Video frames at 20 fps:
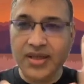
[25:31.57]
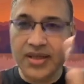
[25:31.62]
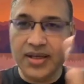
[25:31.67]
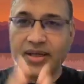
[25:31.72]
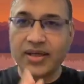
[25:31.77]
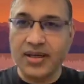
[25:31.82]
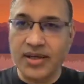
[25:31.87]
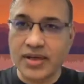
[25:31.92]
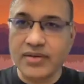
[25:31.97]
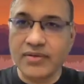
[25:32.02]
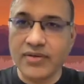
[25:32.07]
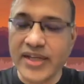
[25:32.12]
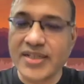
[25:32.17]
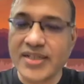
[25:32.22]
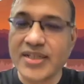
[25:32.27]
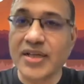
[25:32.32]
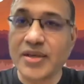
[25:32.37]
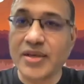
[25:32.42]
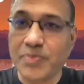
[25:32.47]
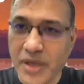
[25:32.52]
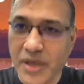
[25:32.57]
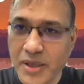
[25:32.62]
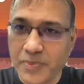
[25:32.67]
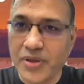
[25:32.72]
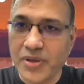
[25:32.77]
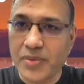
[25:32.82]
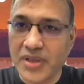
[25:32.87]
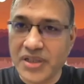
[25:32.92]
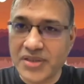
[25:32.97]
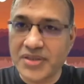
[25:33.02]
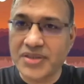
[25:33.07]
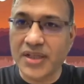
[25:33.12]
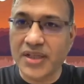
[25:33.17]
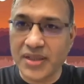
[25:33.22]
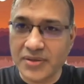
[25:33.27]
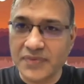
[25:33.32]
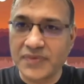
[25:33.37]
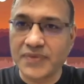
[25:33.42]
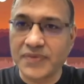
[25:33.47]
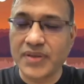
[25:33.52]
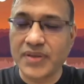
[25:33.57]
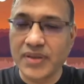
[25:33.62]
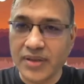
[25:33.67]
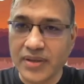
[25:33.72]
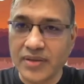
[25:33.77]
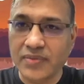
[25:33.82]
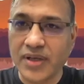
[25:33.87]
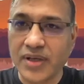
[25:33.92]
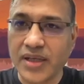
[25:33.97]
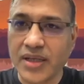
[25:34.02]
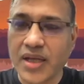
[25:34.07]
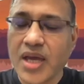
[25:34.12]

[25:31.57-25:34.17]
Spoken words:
writing a paper itself. Right.